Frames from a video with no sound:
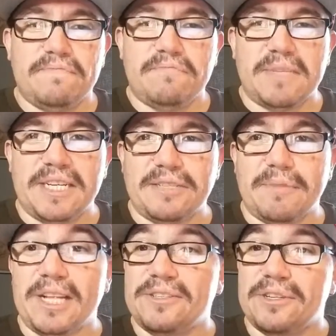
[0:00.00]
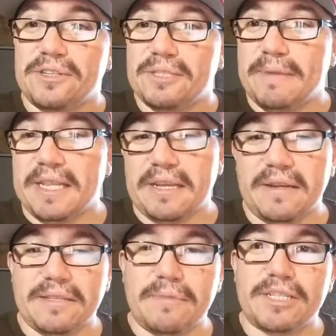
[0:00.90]
because millennials aren't spending
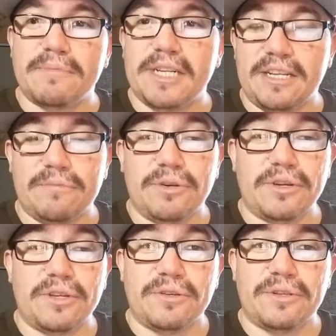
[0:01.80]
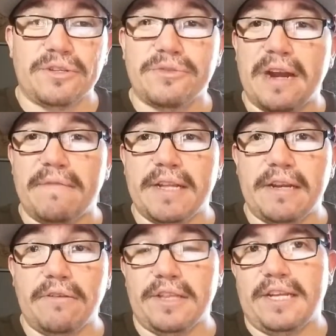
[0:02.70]
as much money anymore. They're traveling,
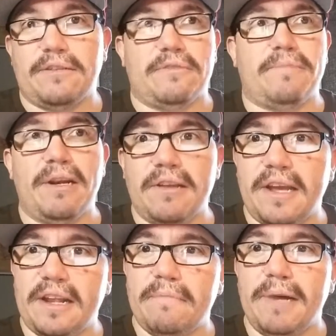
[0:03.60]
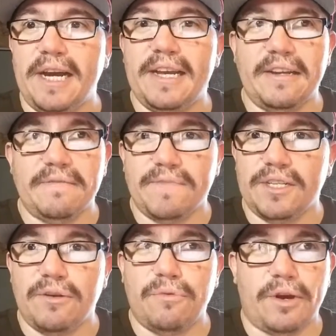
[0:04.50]
or they're barely getting by.
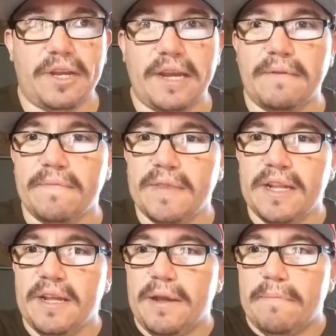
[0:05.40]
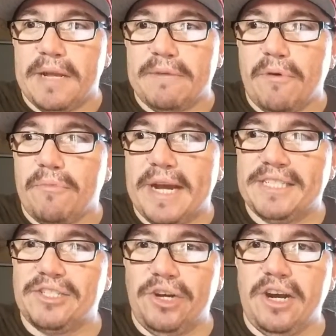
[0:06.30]
Working minimum
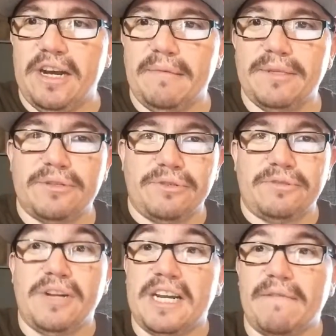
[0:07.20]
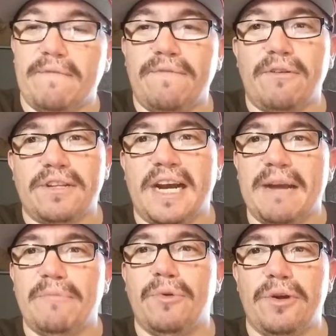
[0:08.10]
wage jobs, or not even full
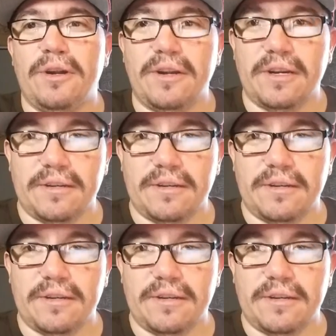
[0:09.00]
time work,